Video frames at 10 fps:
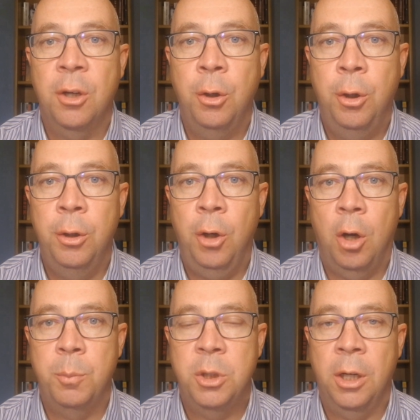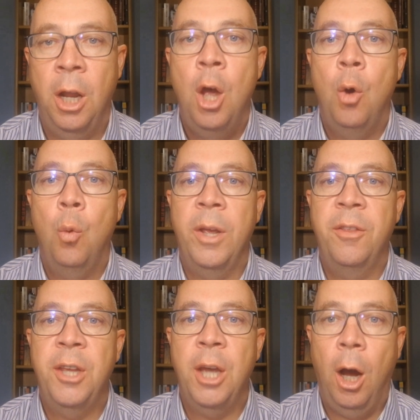is a good option
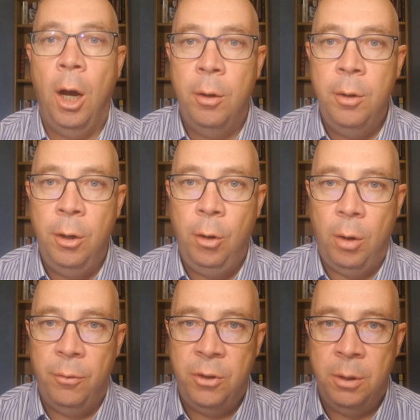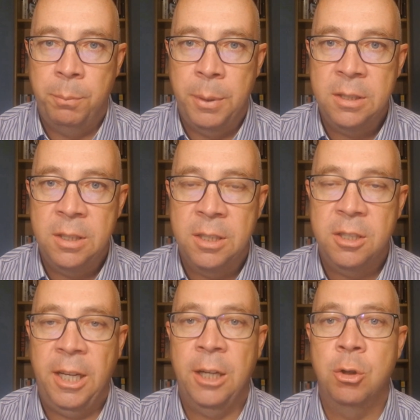when the owner of the
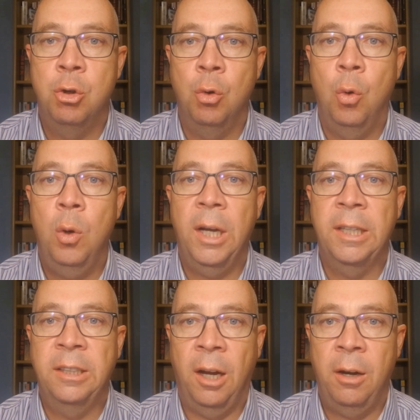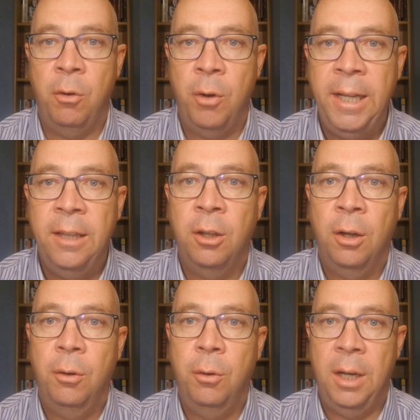business can draw a direct
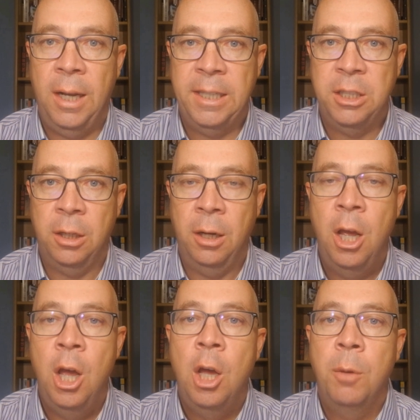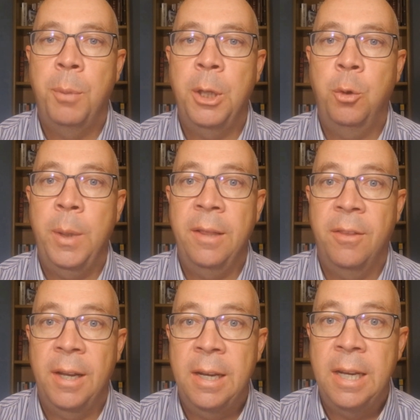relation between
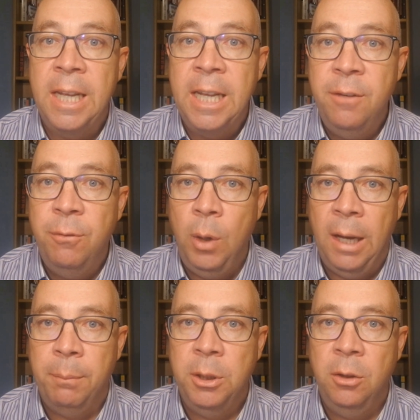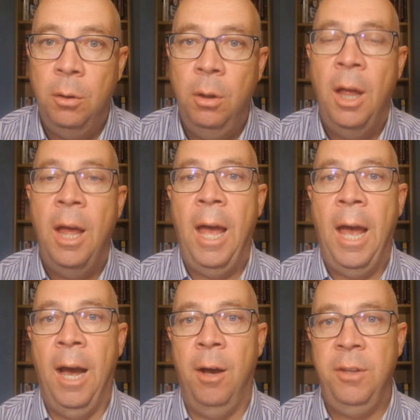the need for capital,
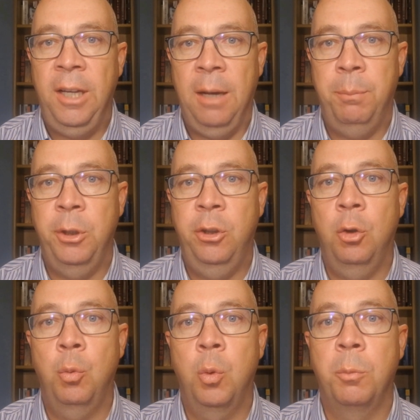how the capital